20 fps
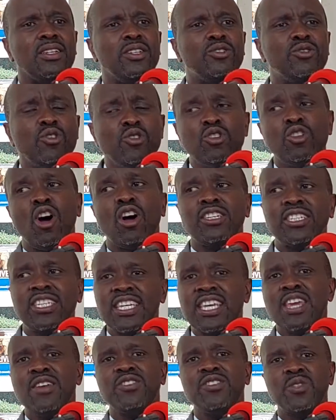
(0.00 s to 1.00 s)
Do
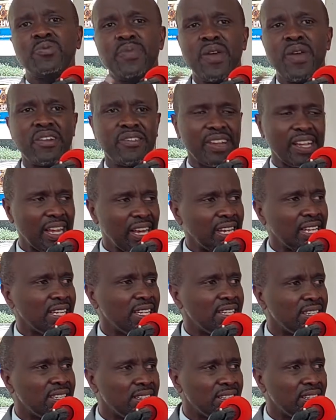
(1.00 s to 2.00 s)
not give
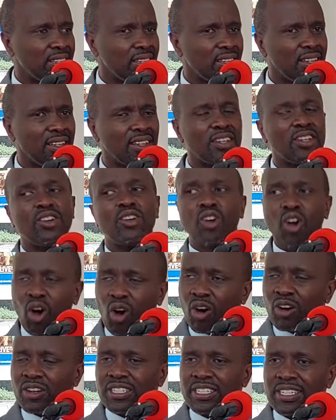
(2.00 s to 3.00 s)
sparingly.
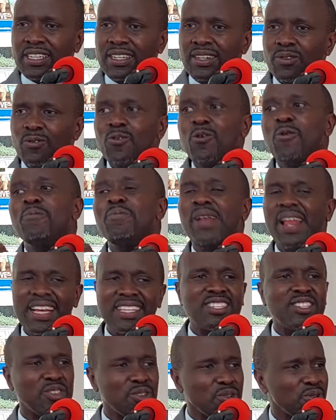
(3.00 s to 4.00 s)
God will
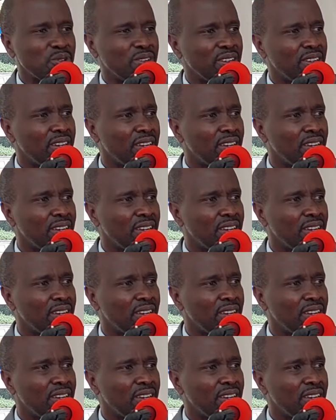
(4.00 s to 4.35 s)
bless you.